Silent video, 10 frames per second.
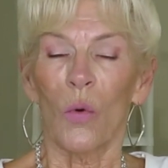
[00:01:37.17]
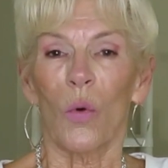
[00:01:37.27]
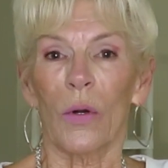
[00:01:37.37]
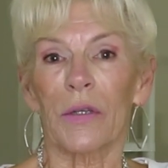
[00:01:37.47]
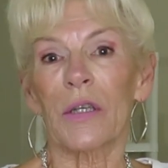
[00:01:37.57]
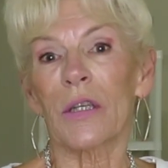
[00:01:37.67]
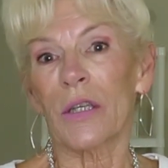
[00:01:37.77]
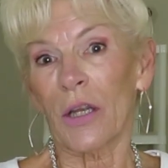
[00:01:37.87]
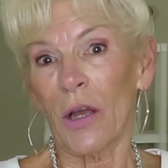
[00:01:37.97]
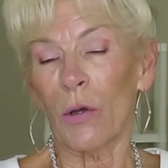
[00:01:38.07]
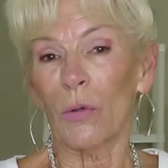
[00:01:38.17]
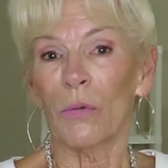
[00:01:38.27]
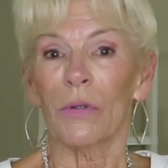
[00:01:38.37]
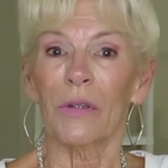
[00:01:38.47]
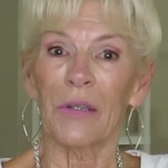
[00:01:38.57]
or to go
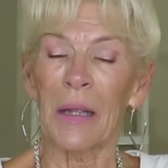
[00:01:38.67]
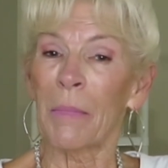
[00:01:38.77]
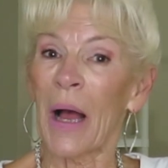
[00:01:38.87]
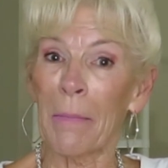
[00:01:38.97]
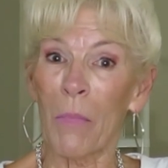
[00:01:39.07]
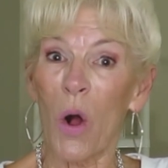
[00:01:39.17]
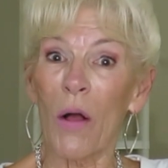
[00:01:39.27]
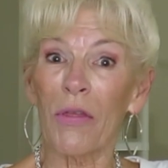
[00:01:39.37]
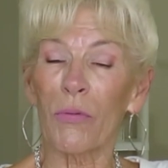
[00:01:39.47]
see my mom